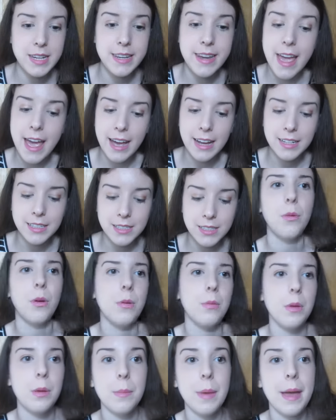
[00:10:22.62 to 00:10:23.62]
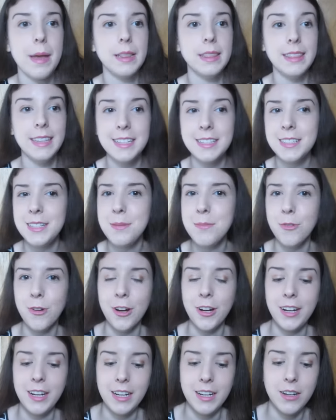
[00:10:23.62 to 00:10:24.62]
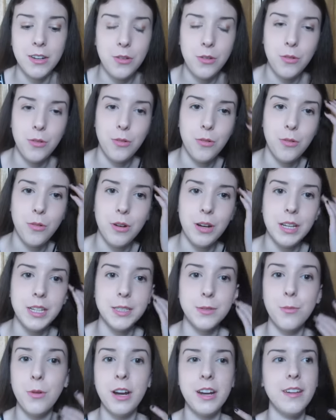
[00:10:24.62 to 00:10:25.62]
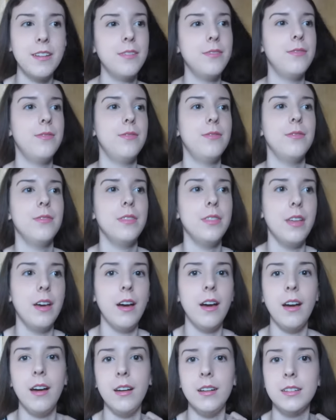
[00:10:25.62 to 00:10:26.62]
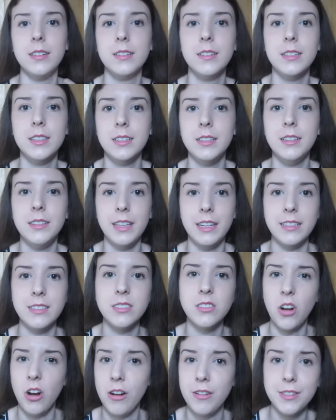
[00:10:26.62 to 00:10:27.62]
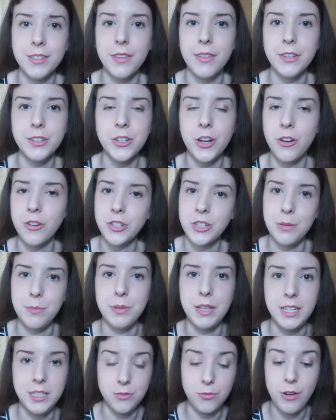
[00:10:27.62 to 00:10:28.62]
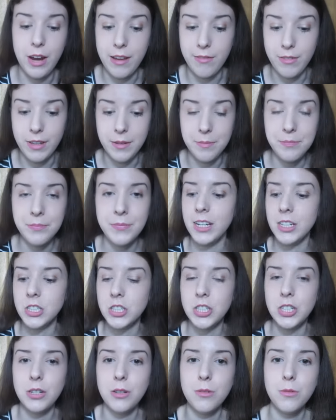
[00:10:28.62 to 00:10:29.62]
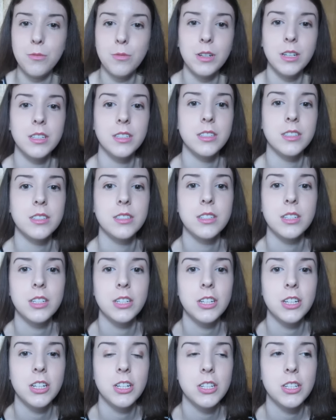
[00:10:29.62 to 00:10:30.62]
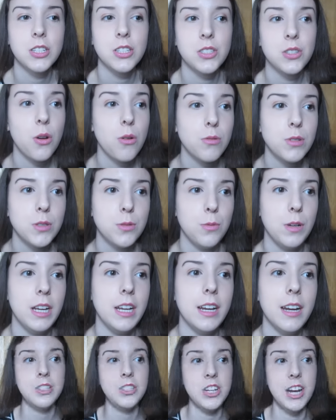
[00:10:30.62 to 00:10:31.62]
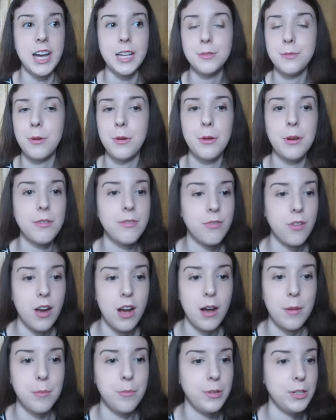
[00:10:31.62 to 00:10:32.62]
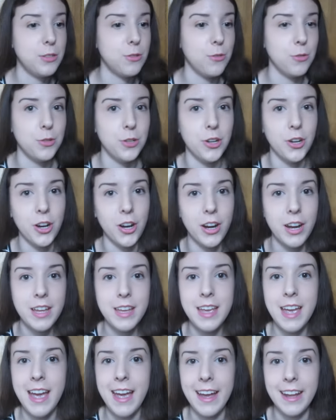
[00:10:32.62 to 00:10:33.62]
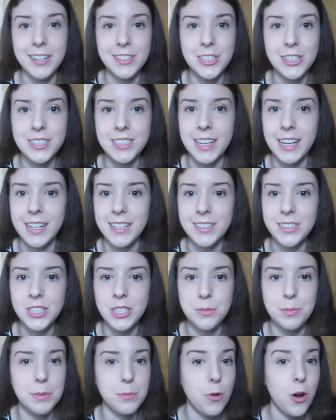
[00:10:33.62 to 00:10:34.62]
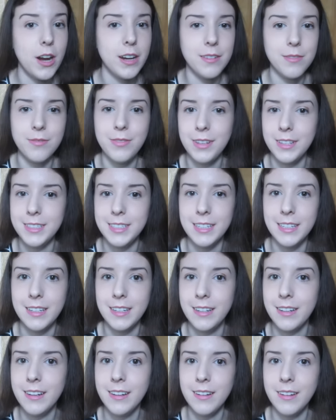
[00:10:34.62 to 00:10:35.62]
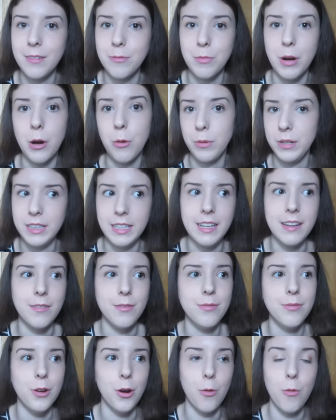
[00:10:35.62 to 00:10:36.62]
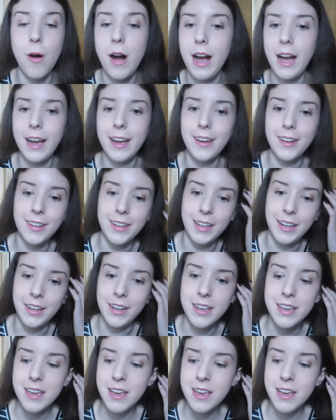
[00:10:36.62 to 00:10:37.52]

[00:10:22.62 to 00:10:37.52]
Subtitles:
Next, we met Lindsay Morgan, who is one of the stars of the show. She plays Raven. She was so sweet. She asked where we were from, we told her, and she said she's been wanting to visit where we live for a while,